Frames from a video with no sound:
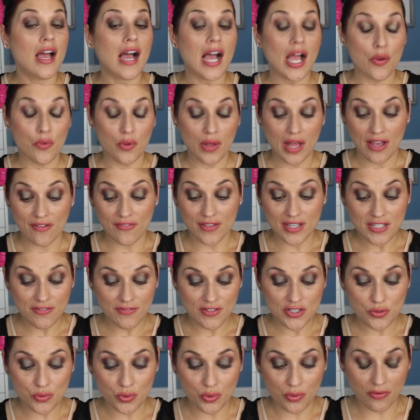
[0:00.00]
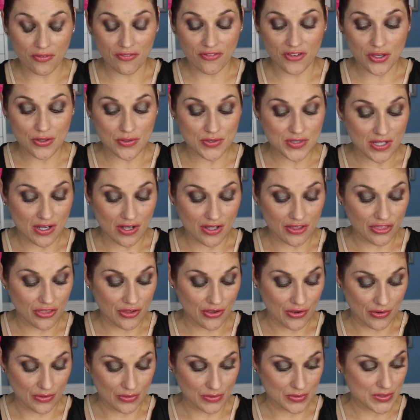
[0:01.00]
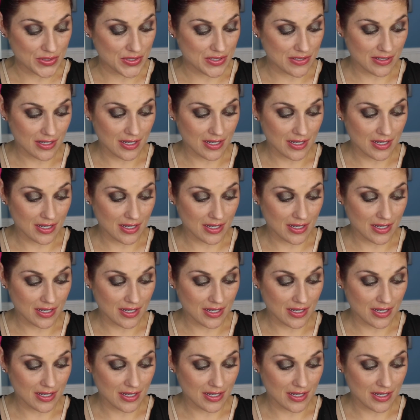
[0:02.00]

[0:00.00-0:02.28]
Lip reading: I will have individual reviews on those